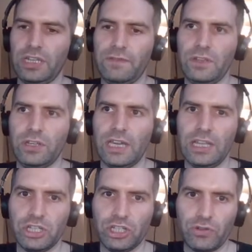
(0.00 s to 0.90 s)
if you
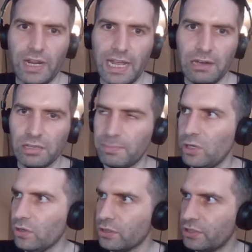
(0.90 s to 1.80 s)
get it straight out of the
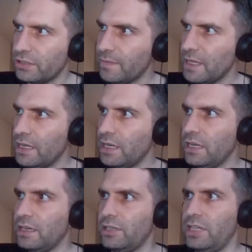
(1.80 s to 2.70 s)
blocks,
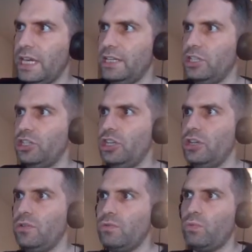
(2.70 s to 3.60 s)
then
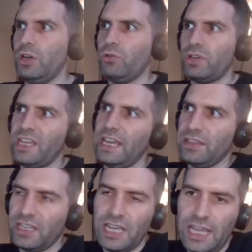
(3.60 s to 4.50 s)
you will
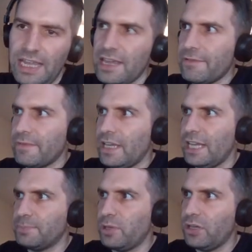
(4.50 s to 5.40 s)
get the key
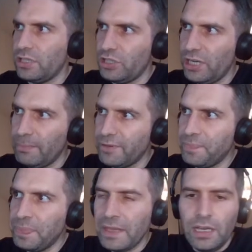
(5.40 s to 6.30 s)
as part of the jump.
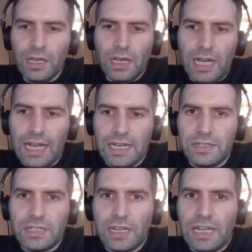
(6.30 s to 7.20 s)

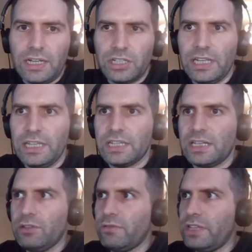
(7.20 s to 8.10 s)
And actually there's
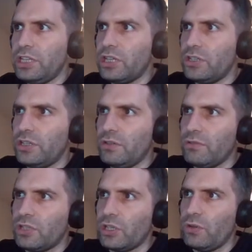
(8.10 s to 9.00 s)
a little thing you can
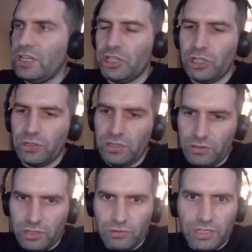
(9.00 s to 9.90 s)
do
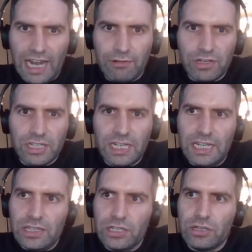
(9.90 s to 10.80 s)
to
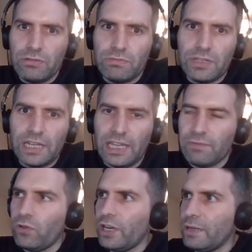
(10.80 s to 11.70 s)
guarantee that you get
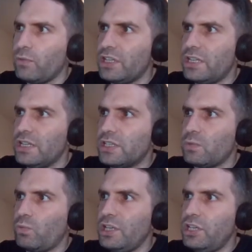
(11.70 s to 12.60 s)
that right, which
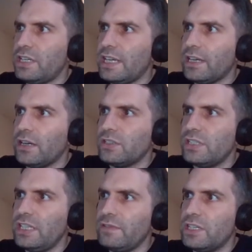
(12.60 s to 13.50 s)
is when you get
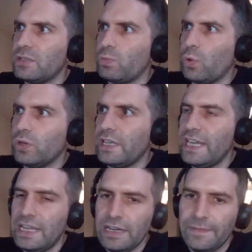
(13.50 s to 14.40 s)
underneath this wall
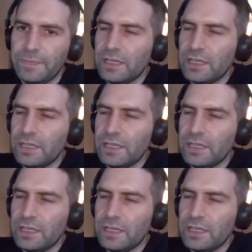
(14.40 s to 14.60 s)
here,